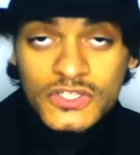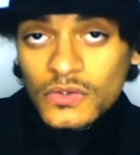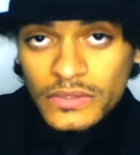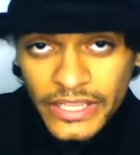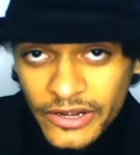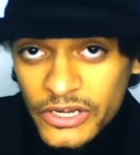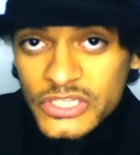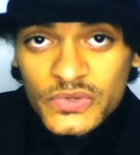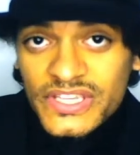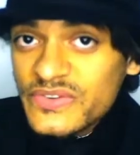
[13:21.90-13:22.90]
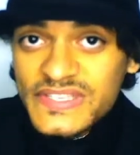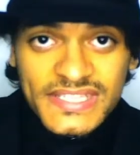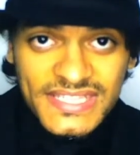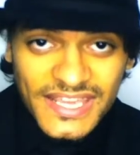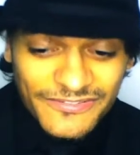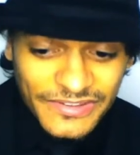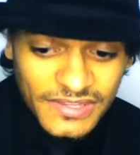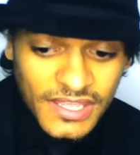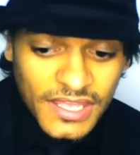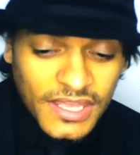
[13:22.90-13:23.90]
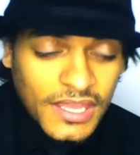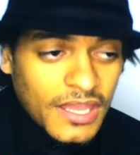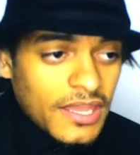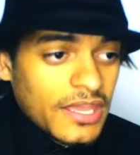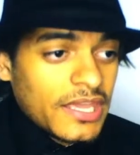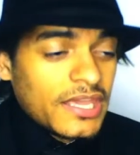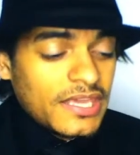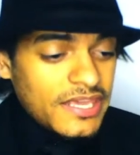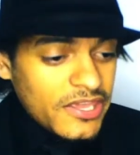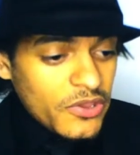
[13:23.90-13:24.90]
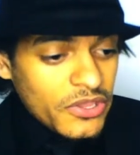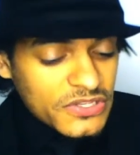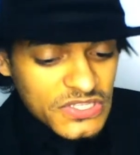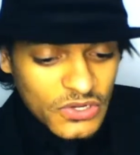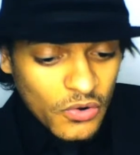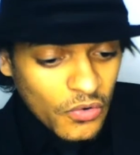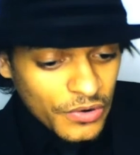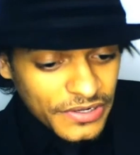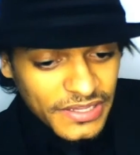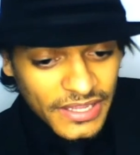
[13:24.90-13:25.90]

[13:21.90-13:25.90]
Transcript: later in 2007, he scored